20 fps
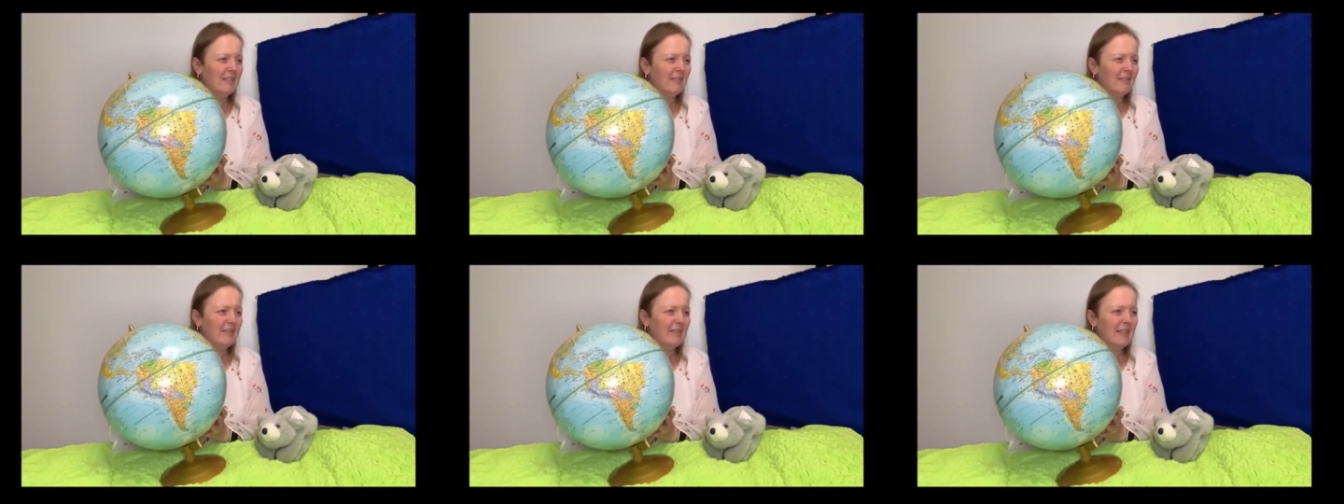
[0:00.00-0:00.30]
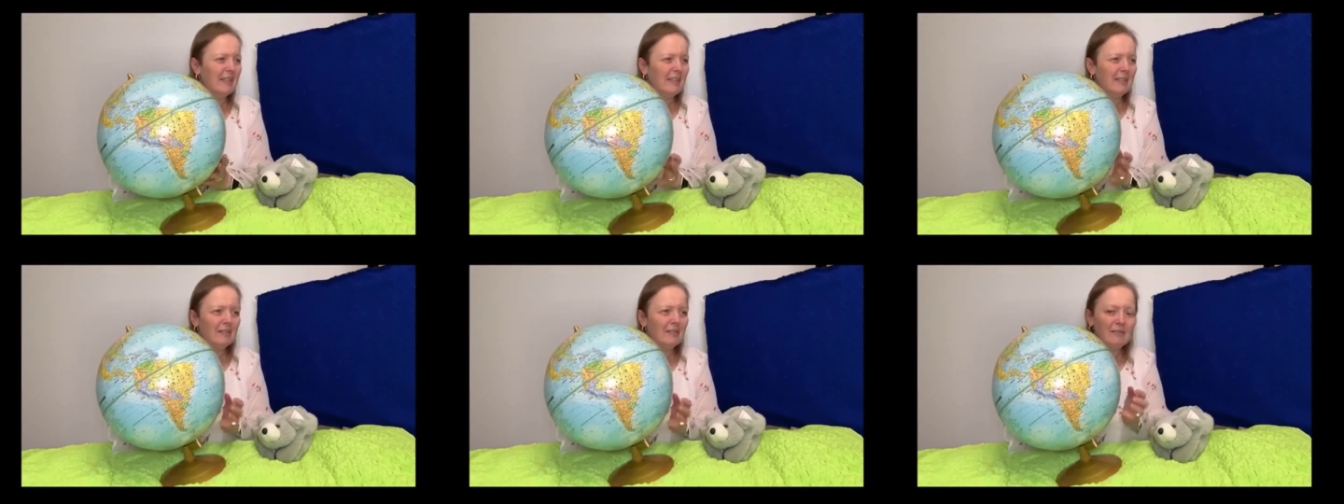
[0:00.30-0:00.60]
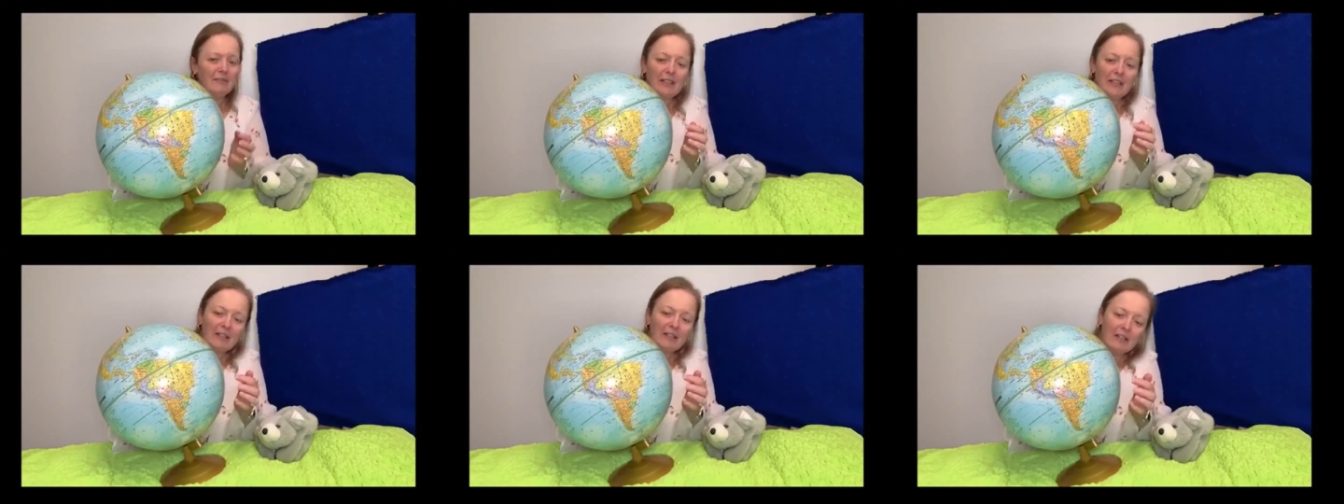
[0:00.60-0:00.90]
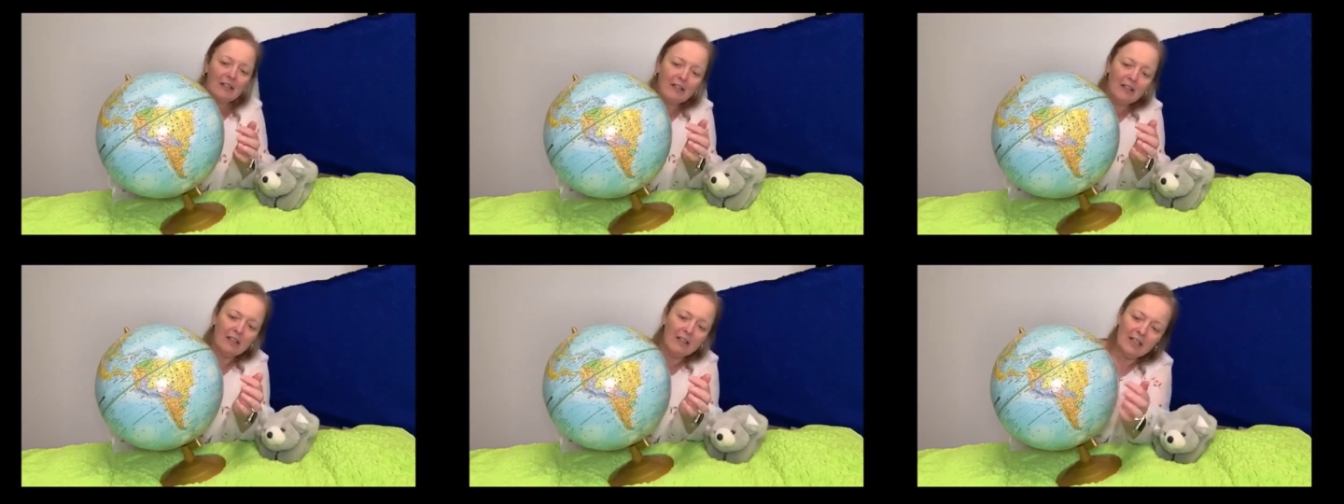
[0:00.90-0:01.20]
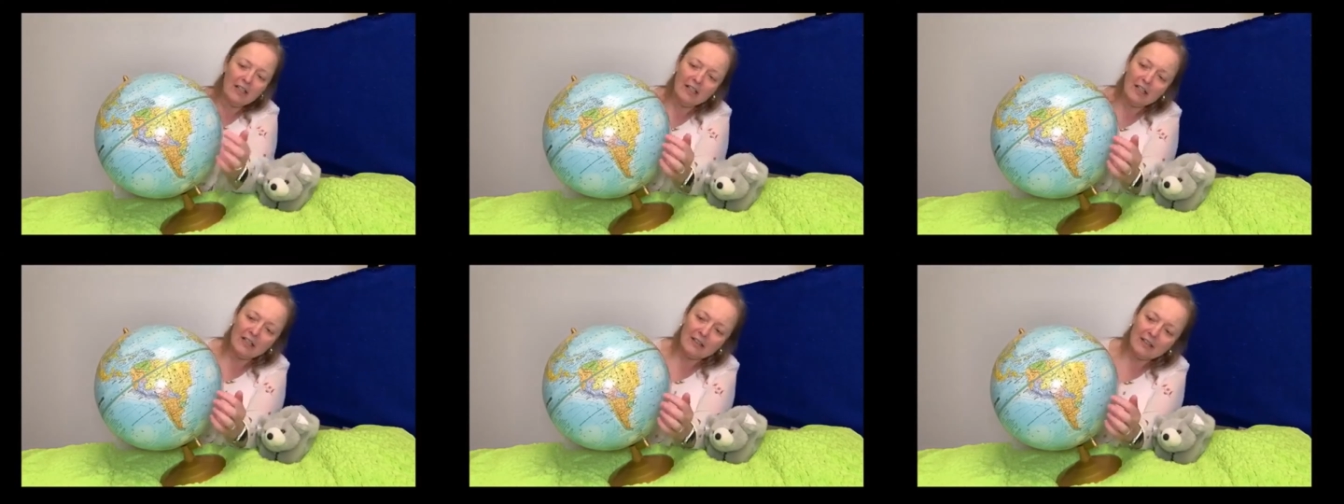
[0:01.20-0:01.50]
There we are.
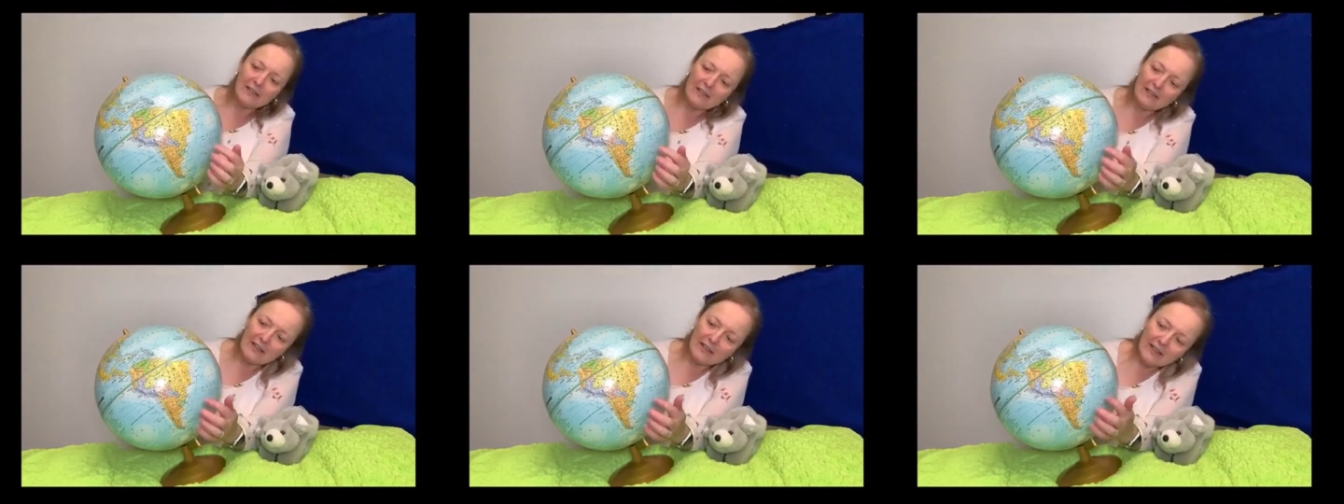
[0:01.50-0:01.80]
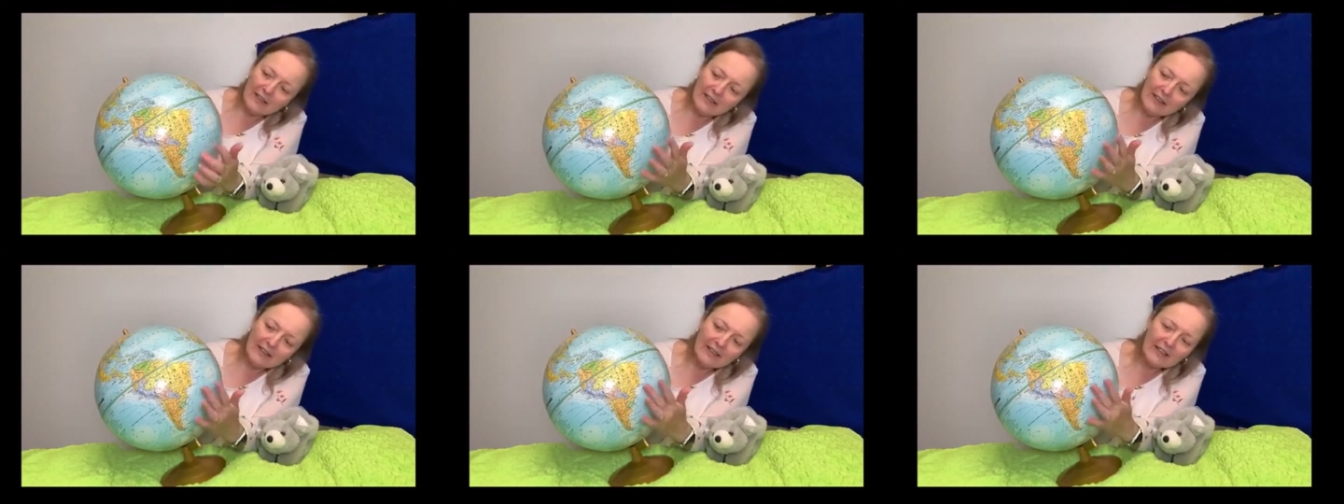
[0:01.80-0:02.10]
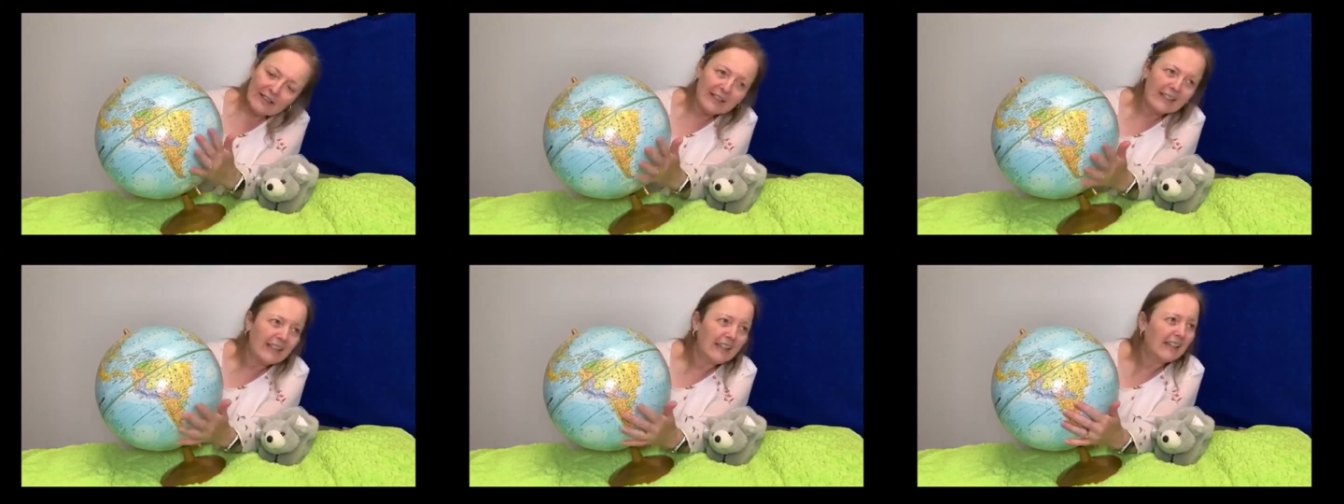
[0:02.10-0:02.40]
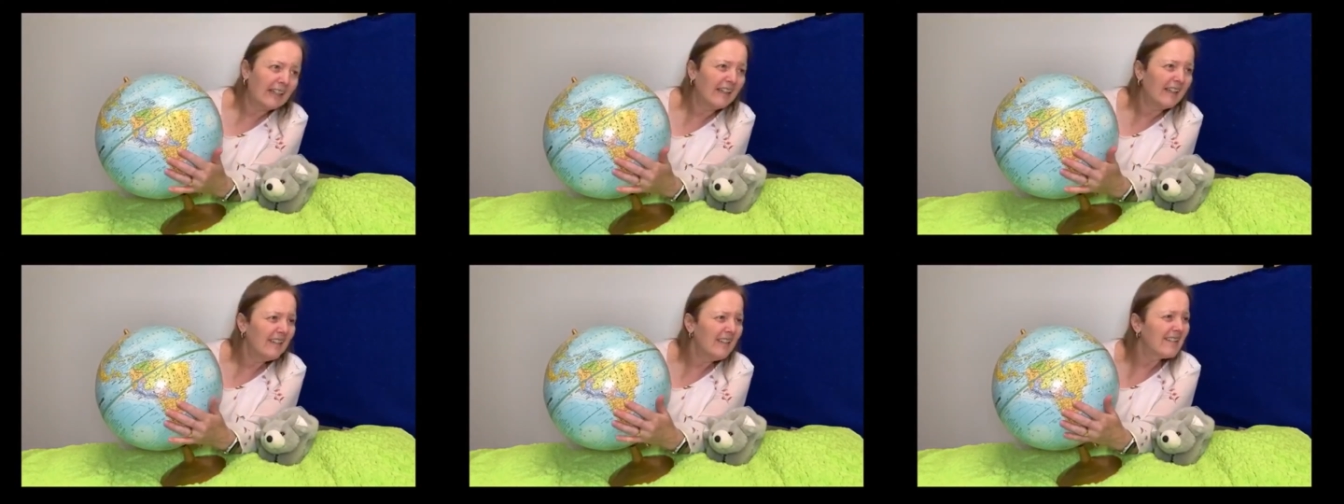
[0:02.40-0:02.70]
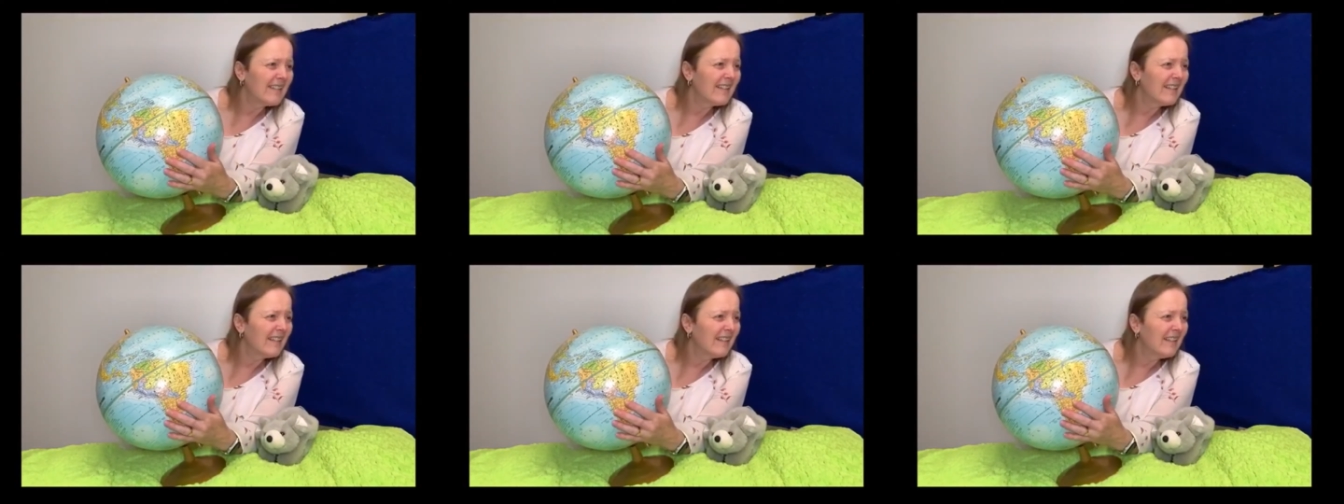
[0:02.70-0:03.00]
That is,
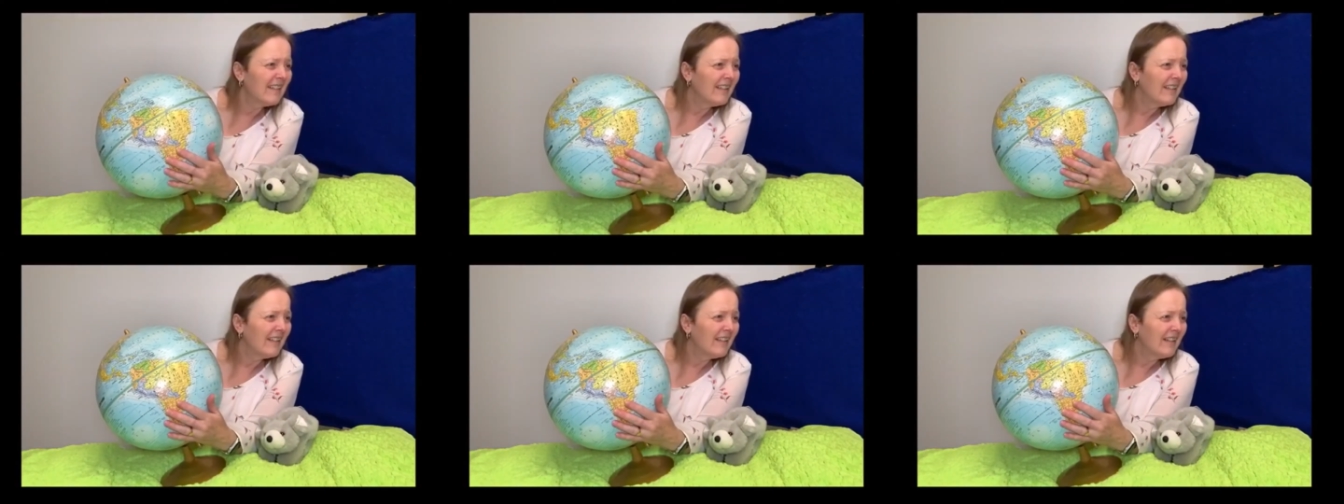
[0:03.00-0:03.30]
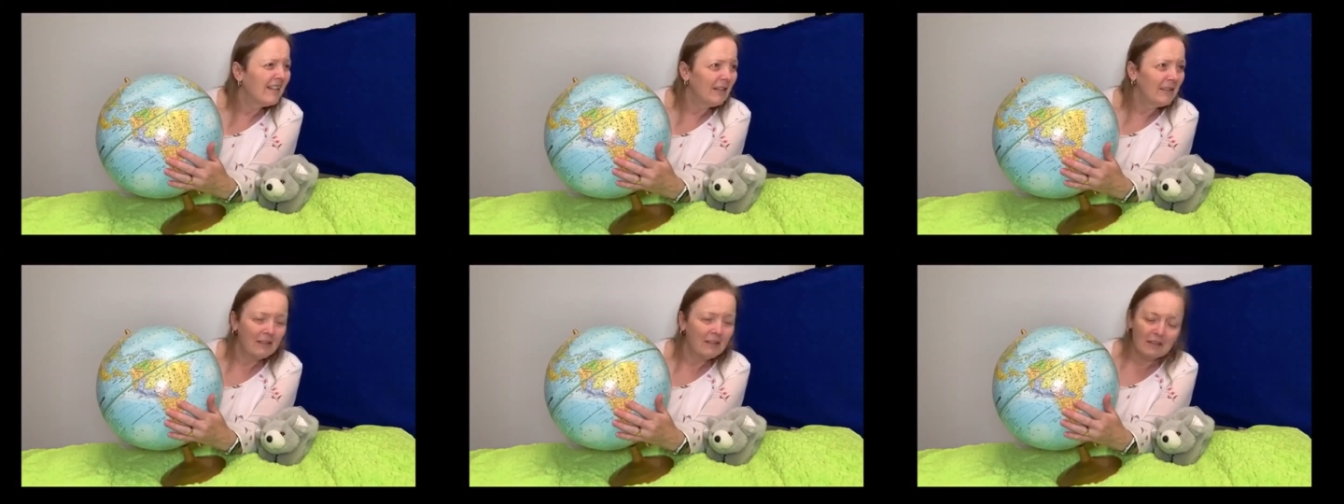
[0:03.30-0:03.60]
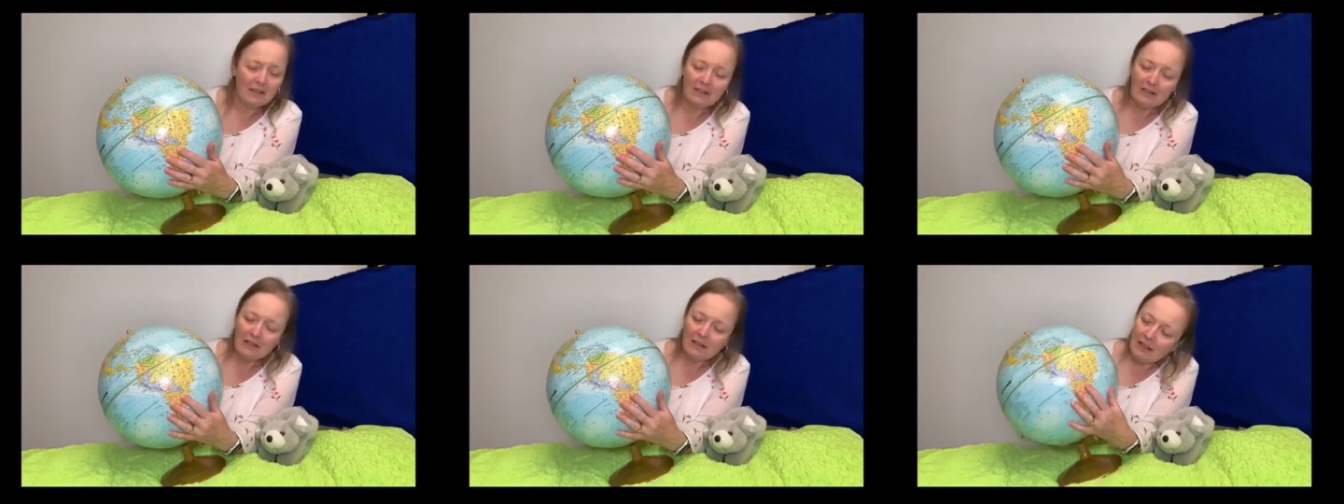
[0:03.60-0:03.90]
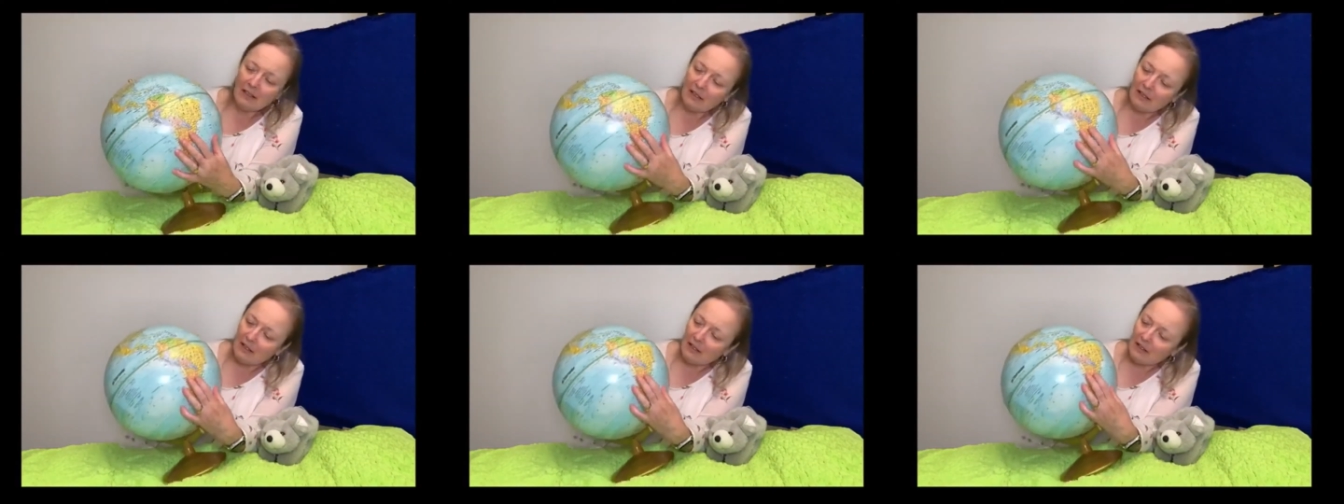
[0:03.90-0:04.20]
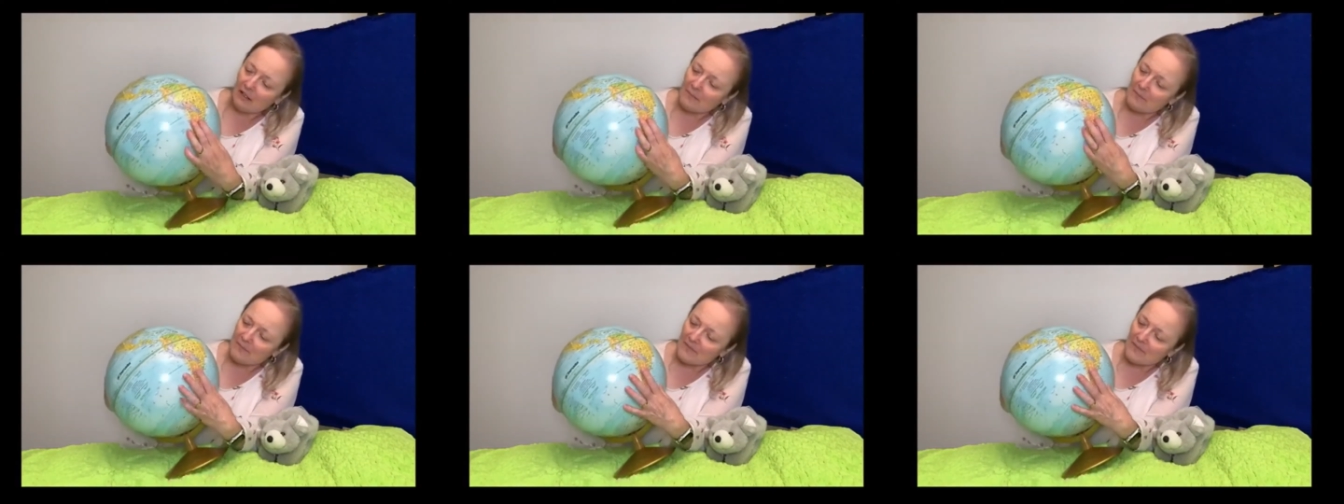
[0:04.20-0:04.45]
um,